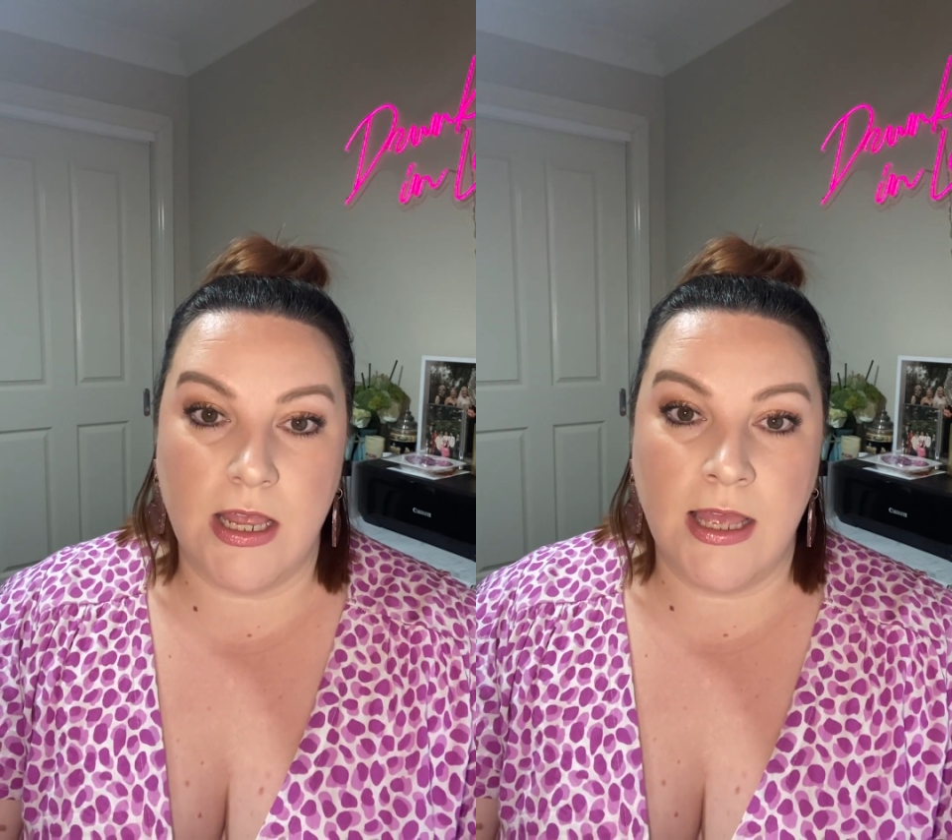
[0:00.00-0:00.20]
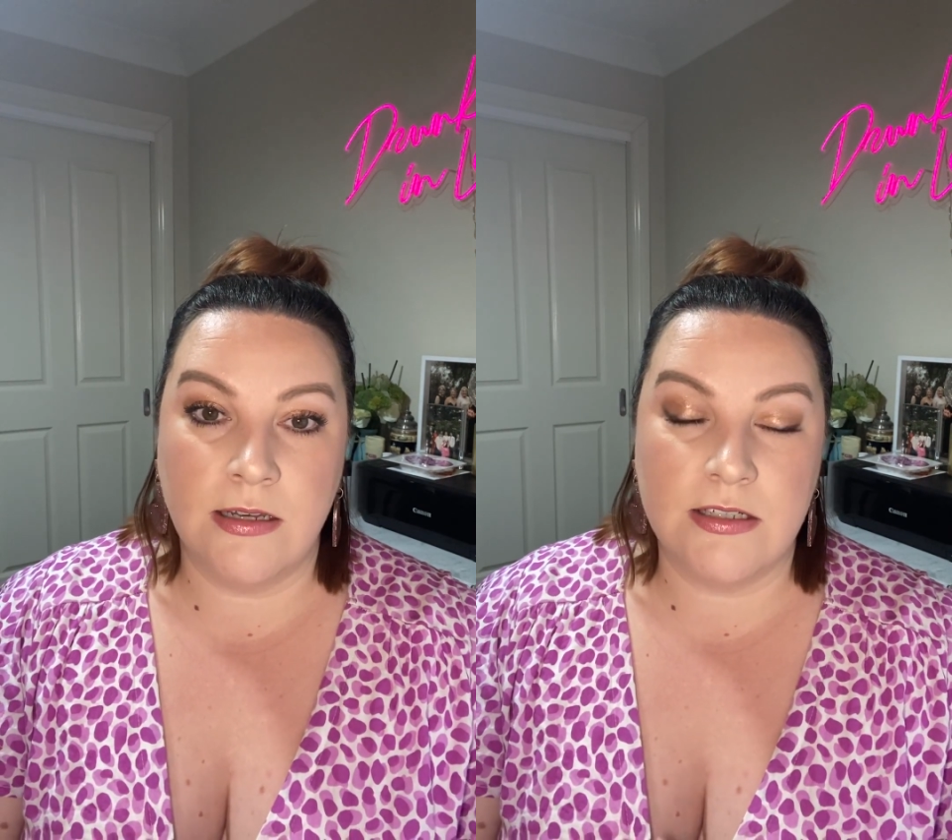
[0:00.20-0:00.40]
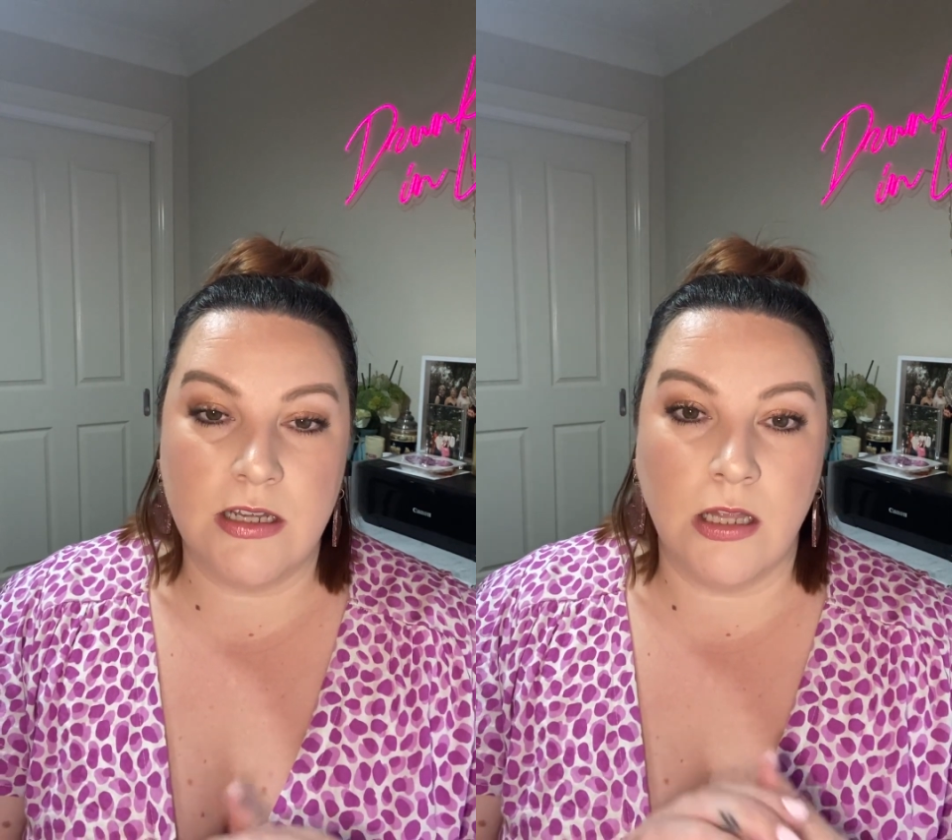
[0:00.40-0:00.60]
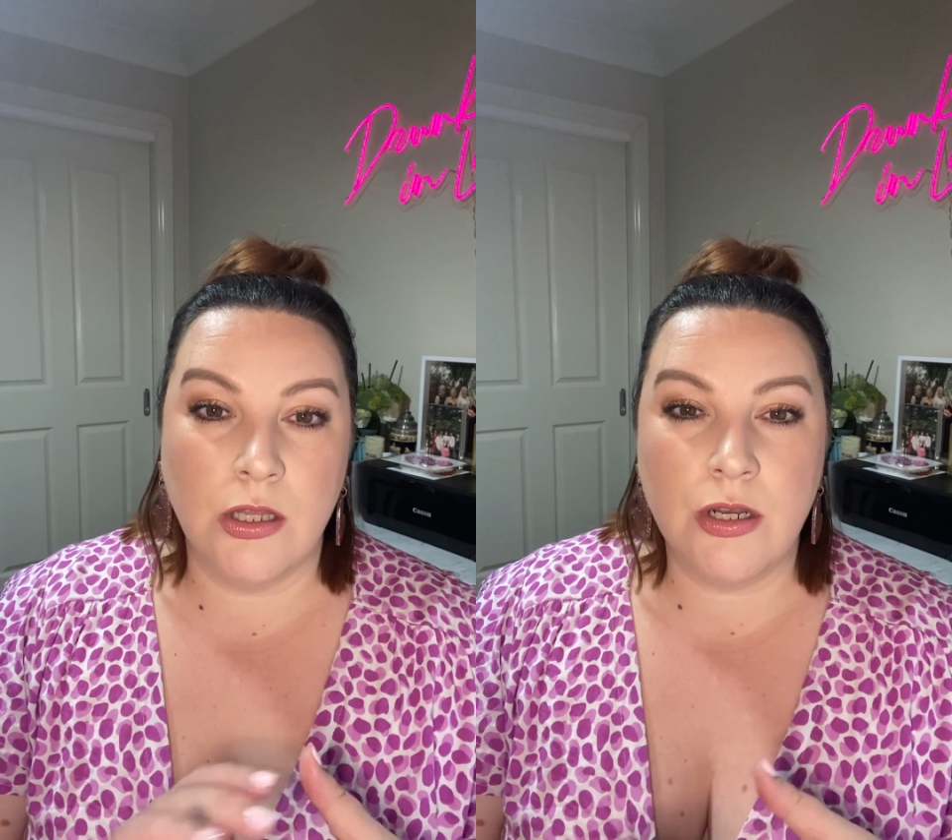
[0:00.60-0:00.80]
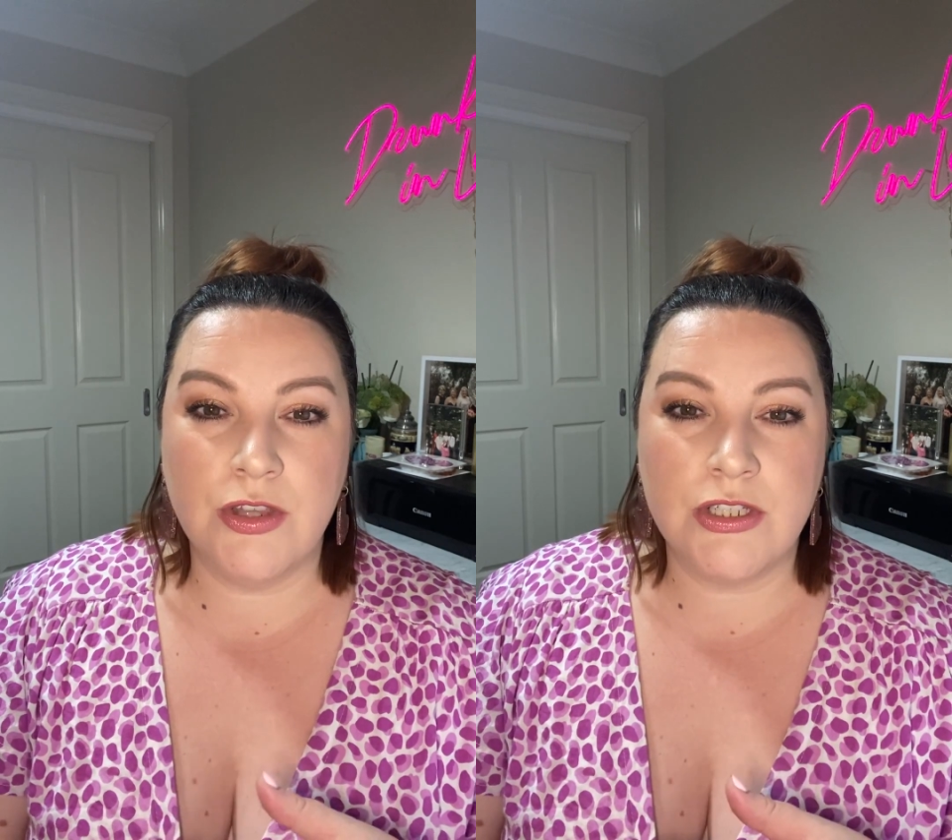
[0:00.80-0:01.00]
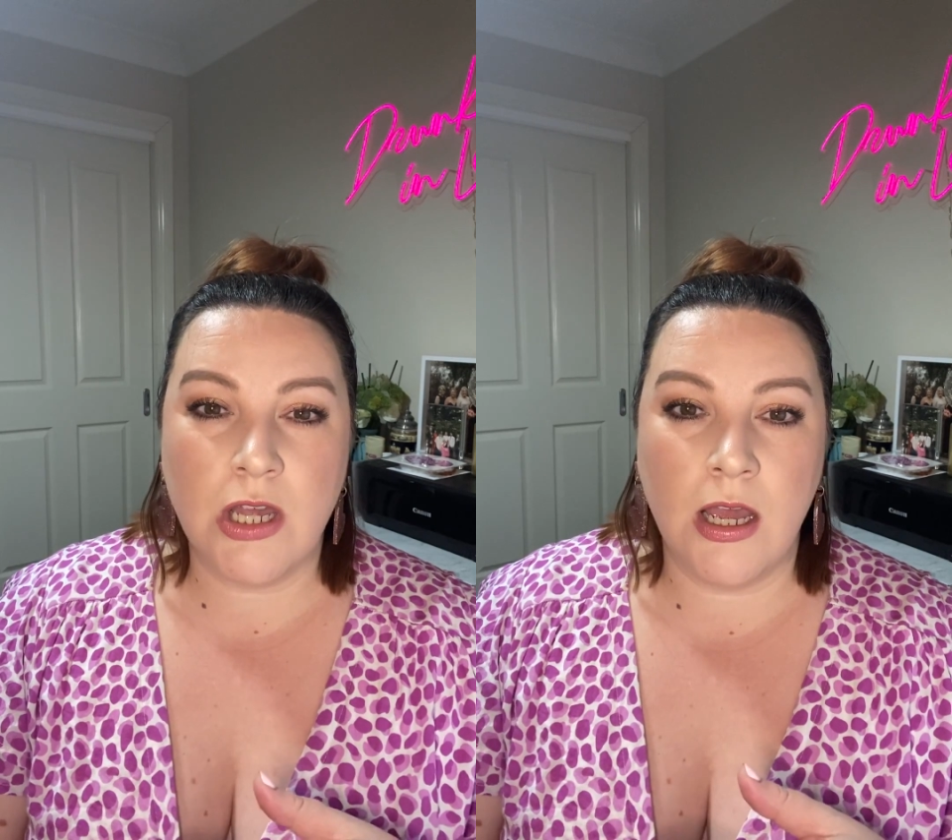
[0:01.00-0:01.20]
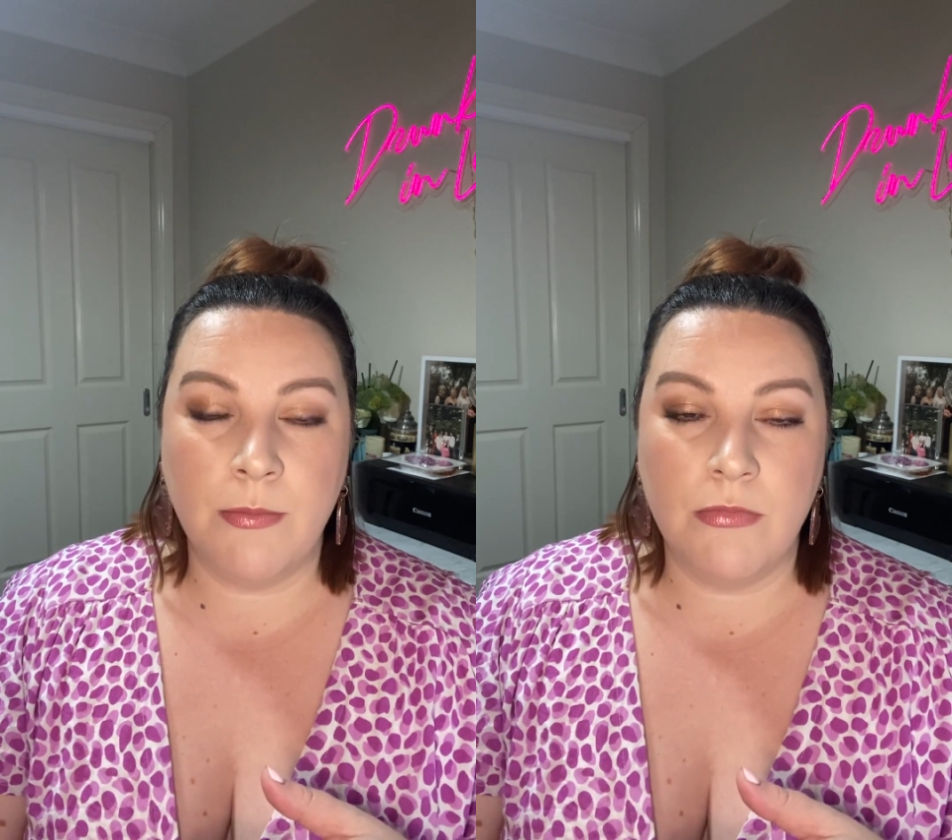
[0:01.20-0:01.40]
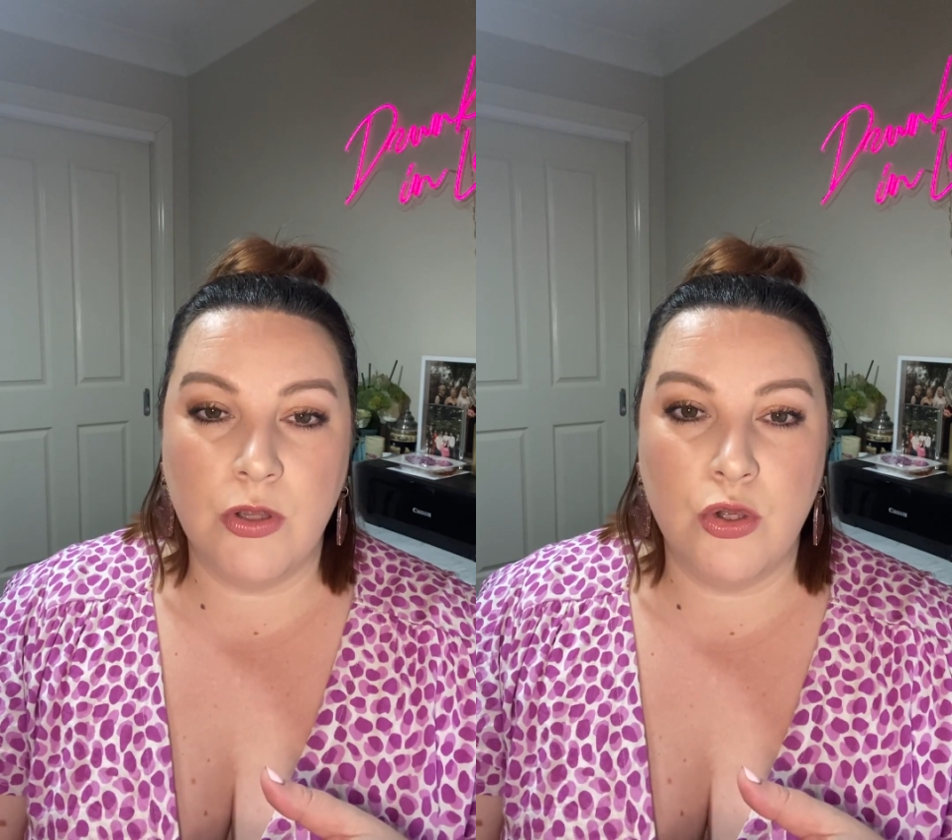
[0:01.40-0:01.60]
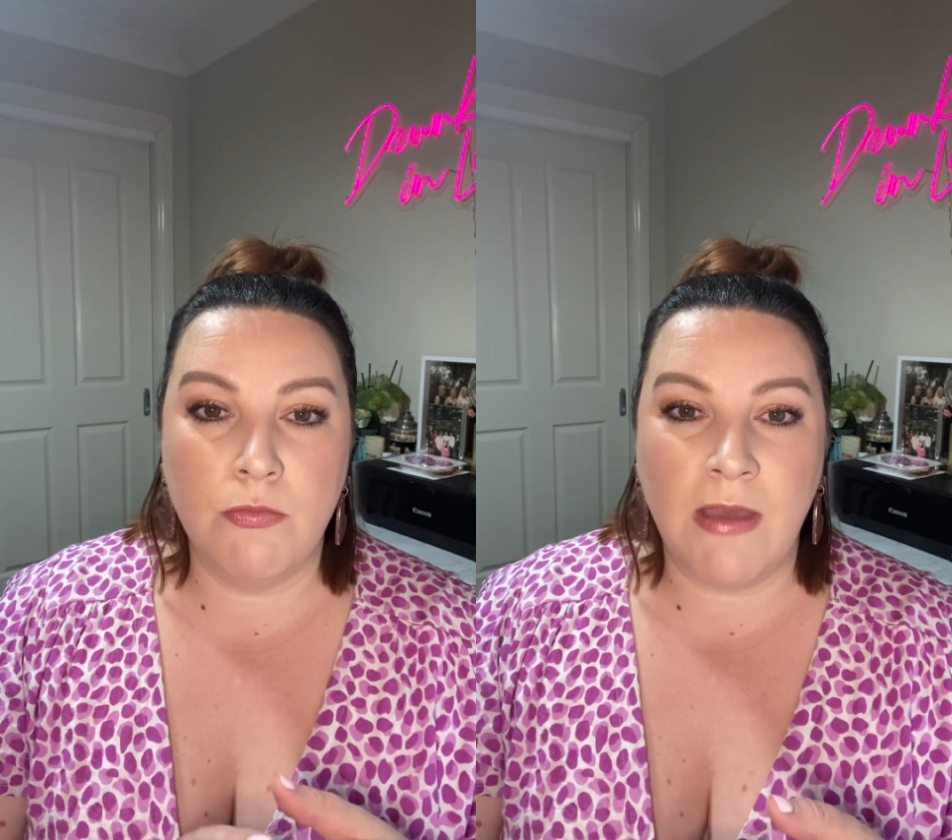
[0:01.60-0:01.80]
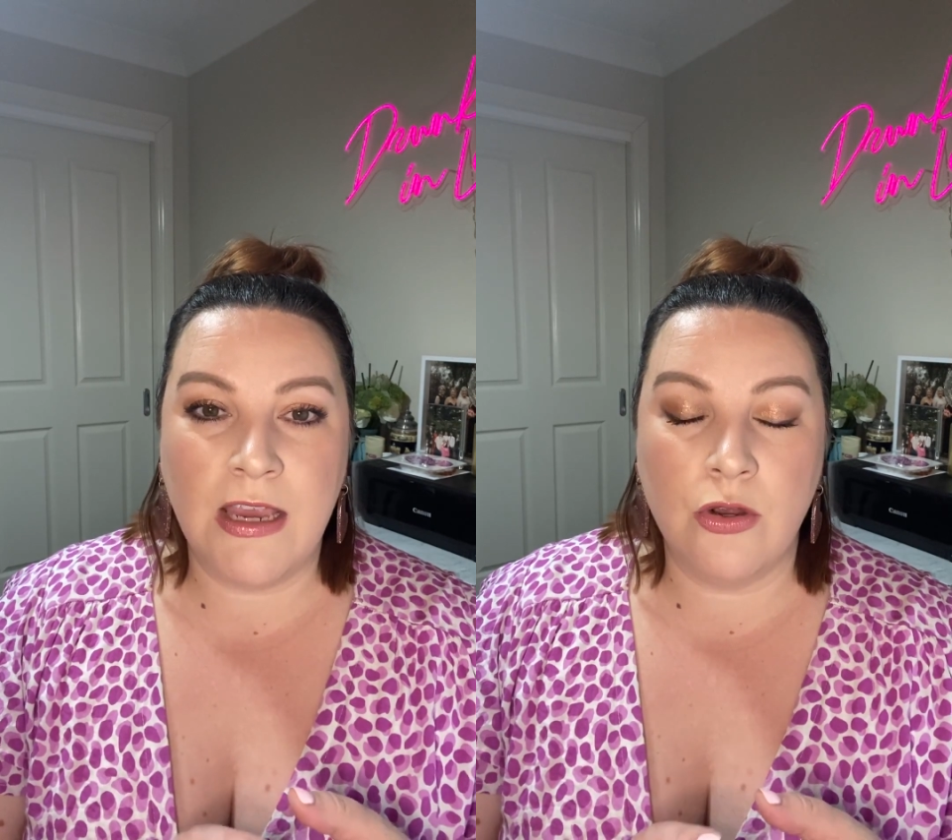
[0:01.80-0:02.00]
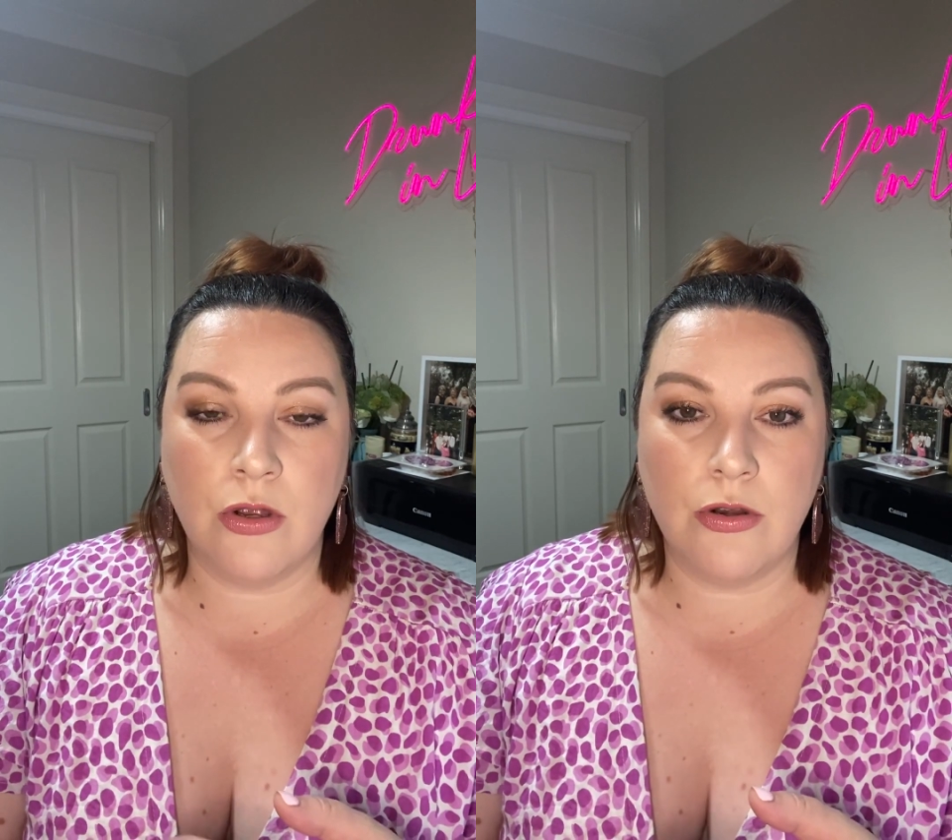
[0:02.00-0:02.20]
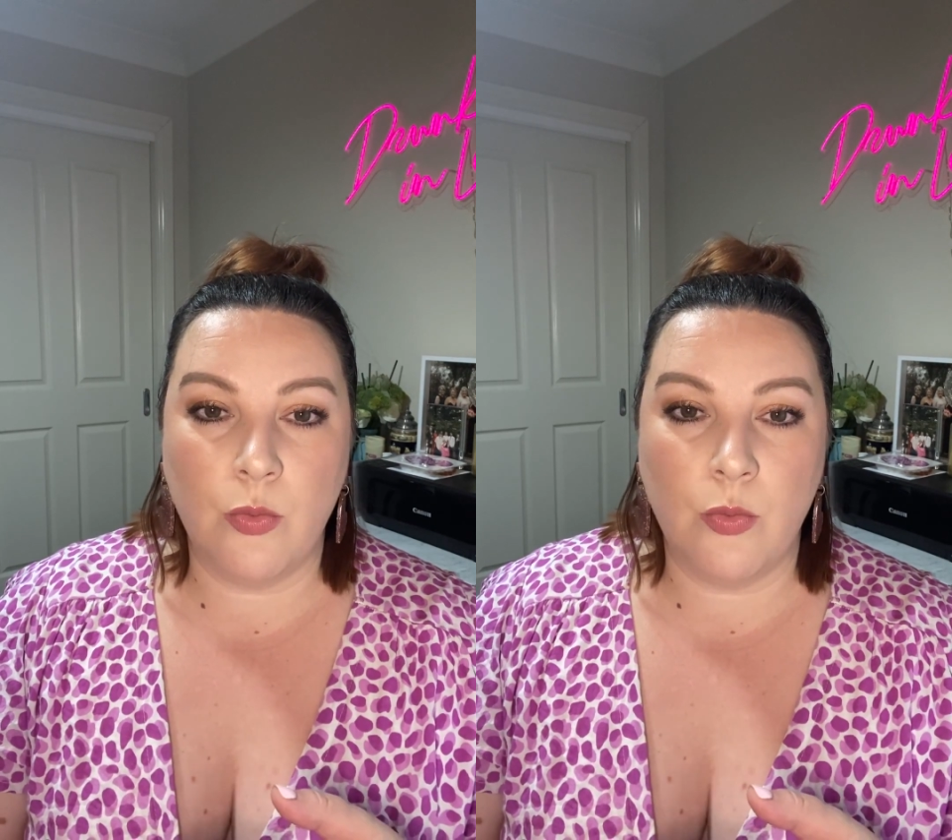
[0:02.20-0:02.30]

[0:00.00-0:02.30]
And a lot of the time you may not,